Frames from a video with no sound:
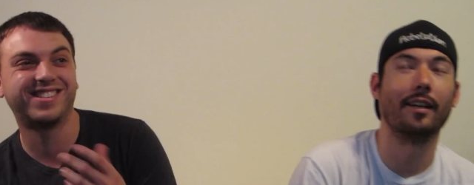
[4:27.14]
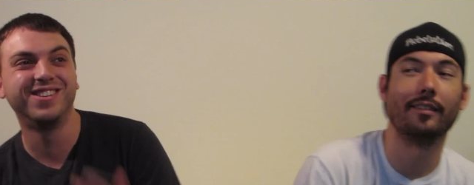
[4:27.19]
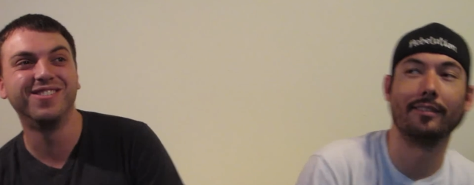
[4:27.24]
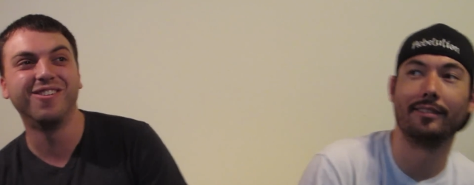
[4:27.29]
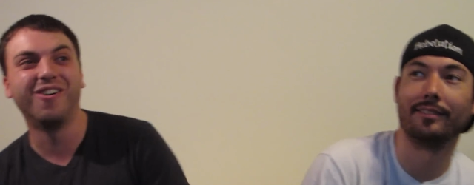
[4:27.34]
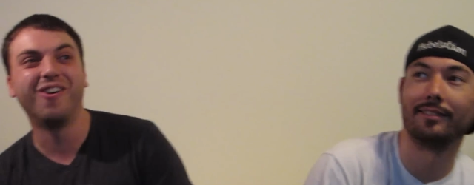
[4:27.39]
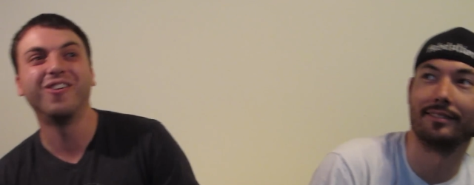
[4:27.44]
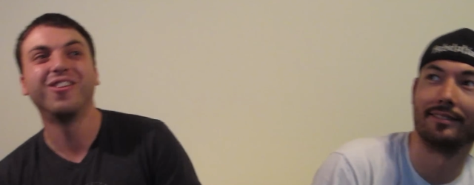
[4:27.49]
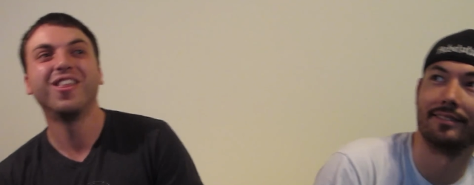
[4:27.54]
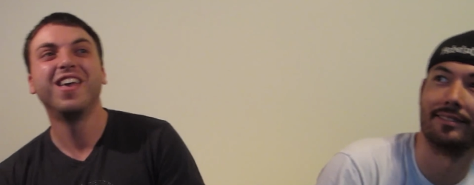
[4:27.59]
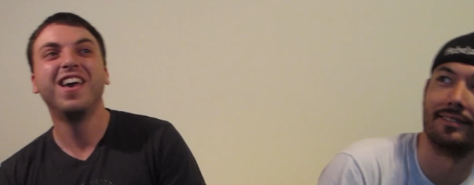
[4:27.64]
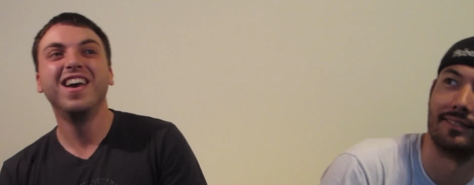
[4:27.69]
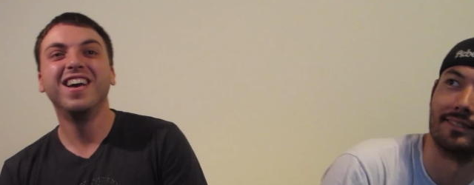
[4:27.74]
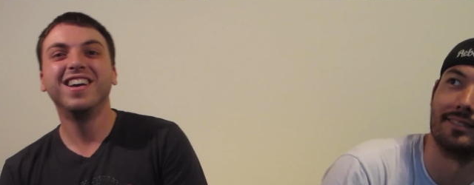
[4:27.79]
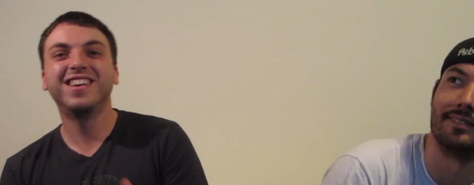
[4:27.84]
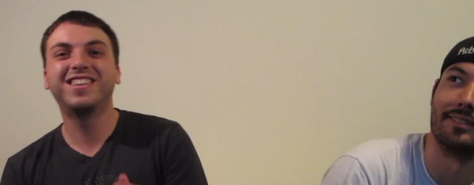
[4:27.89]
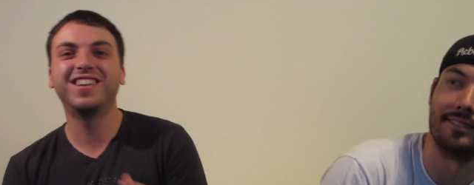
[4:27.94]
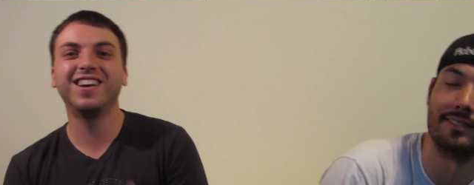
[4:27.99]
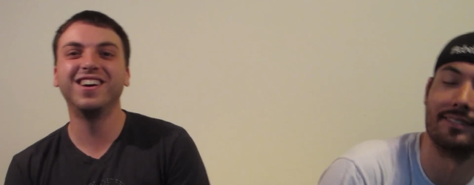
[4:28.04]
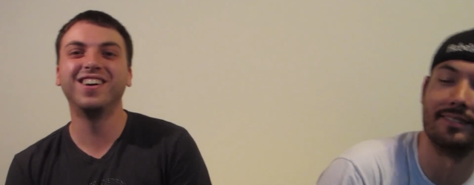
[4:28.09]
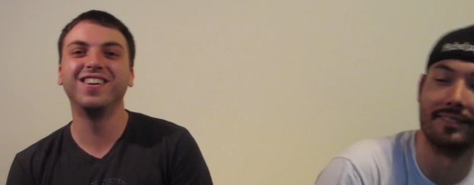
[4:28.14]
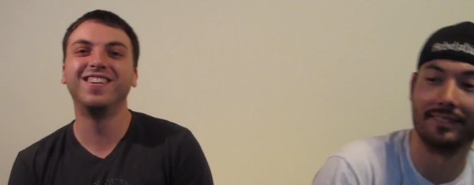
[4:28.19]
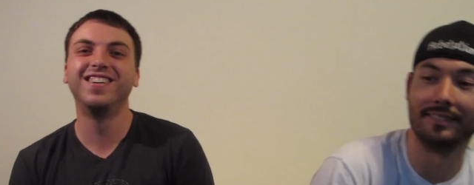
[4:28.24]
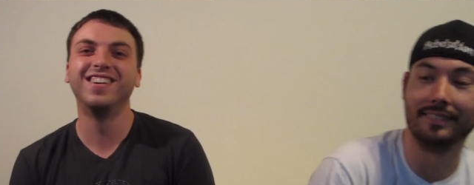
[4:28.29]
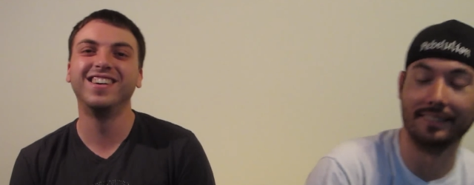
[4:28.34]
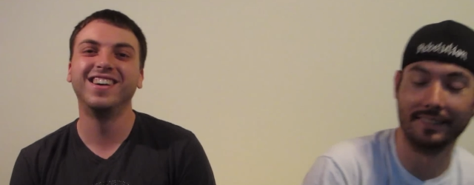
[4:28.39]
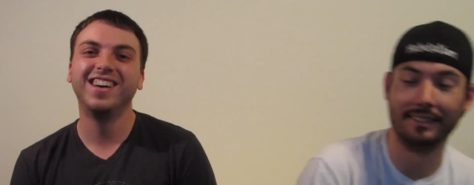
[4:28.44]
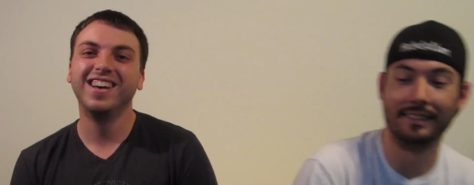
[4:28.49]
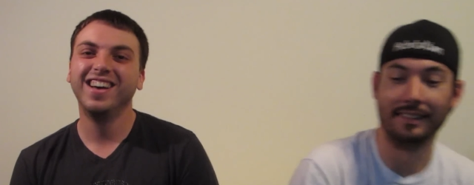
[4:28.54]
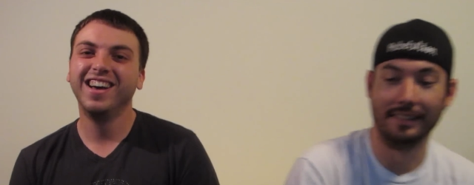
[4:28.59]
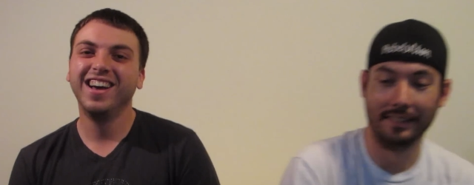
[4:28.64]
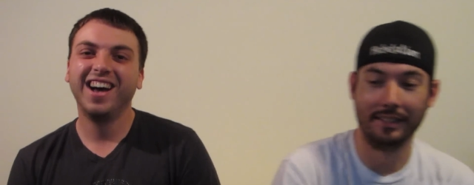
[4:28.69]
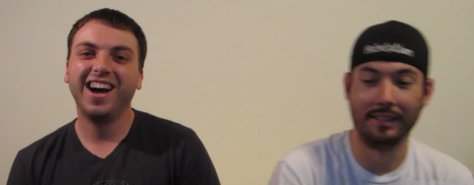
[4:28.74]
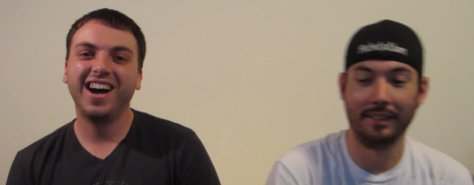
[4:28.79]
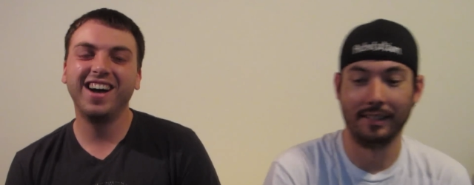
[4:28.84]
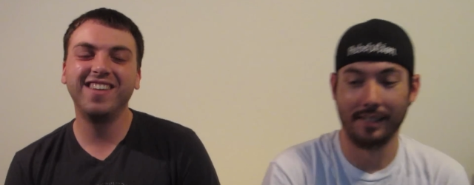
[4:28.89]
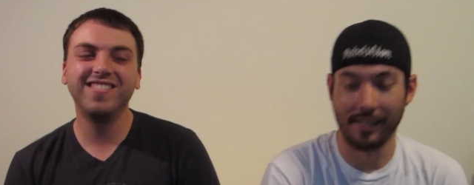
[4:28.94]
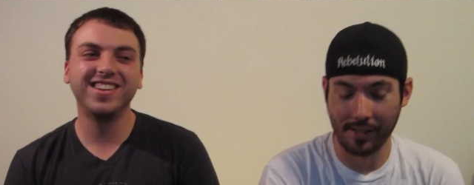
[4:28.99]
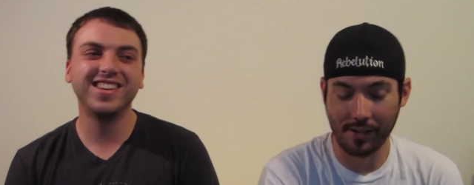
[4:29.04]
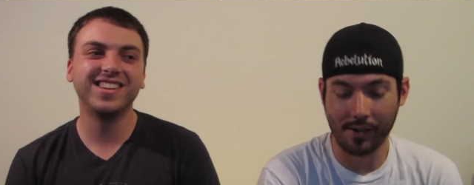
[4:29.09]
Speaker 1: too old. So,
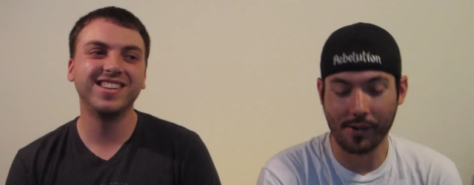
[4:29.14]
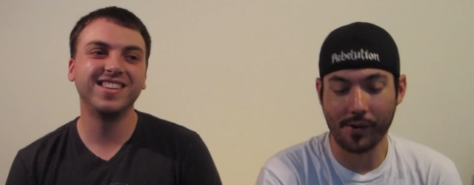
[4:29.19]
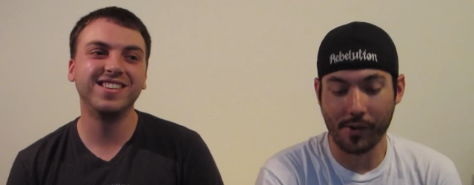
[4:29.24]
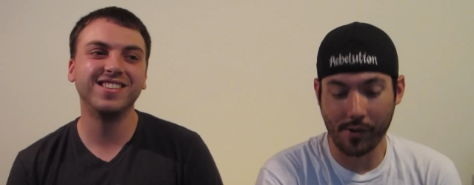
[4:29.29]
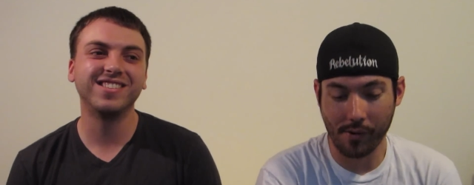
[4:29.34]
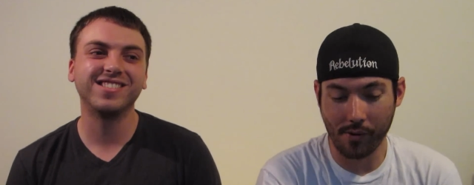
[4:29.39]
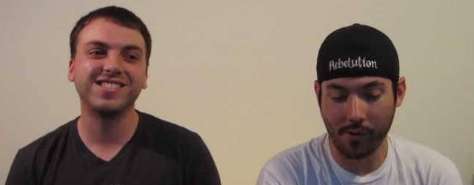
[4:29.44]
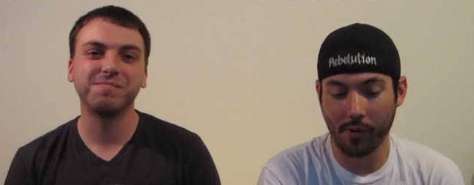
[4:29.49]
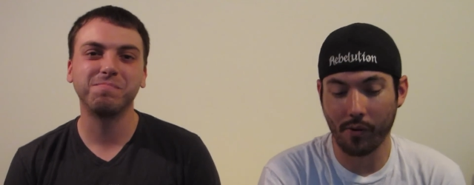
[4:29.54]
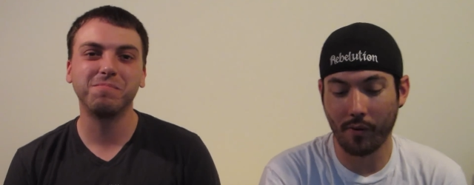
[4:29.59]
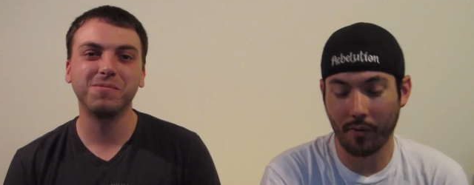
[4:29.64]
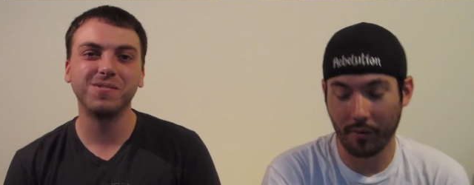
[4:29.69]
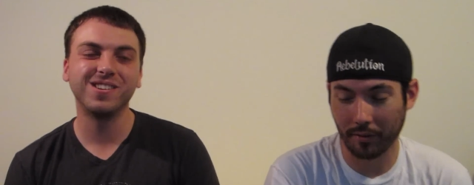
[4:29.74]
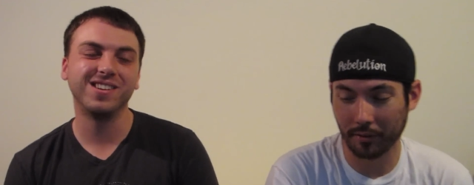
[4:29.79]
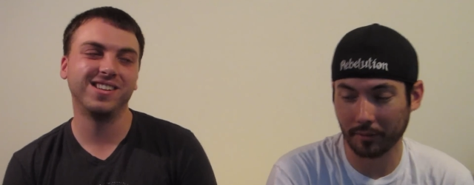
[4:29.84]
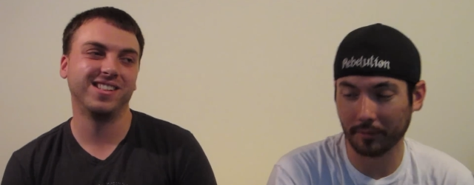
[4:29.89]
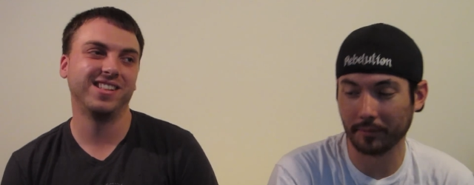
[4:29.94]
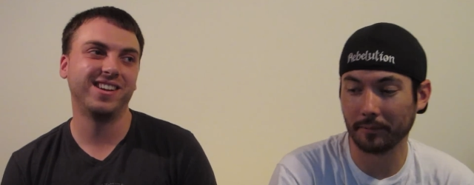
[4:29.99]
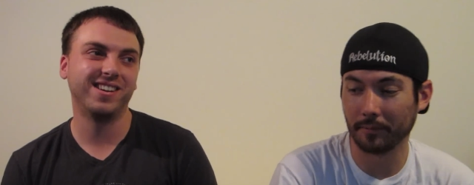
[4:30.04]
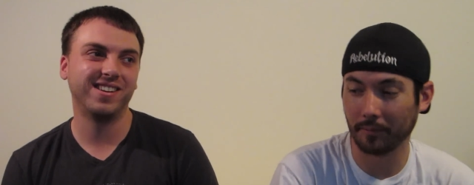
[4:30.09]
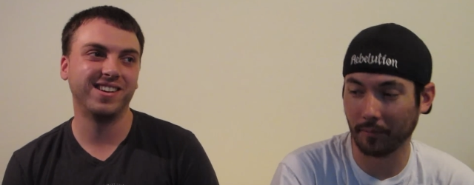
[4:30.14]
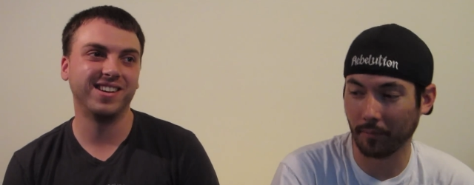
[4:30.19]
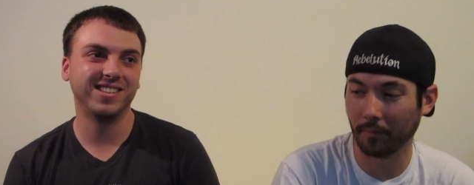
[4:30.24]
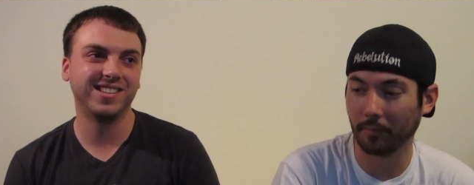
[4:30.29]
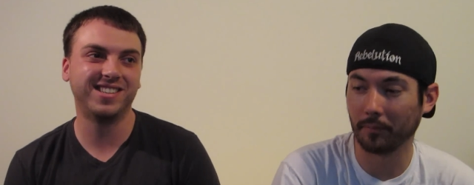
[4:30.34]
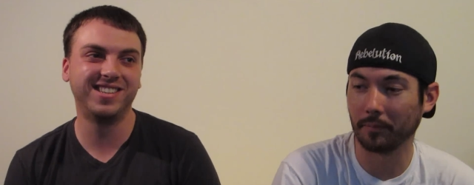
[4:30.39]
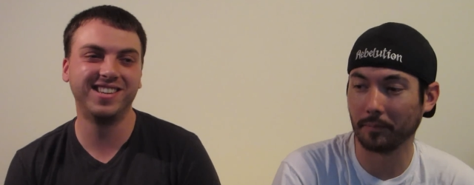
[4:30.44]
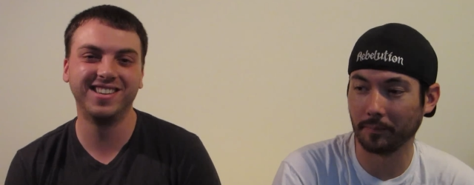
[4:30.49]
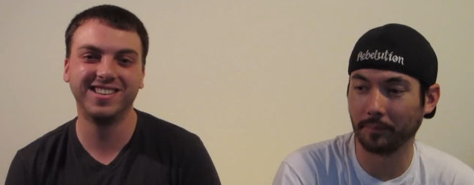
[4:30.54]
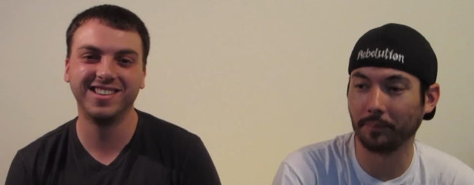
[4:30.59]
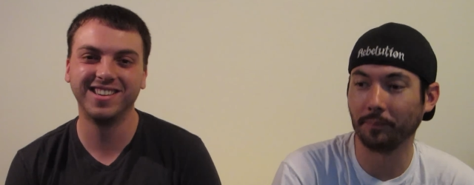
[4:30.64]
I mean, it's pretty hilarious.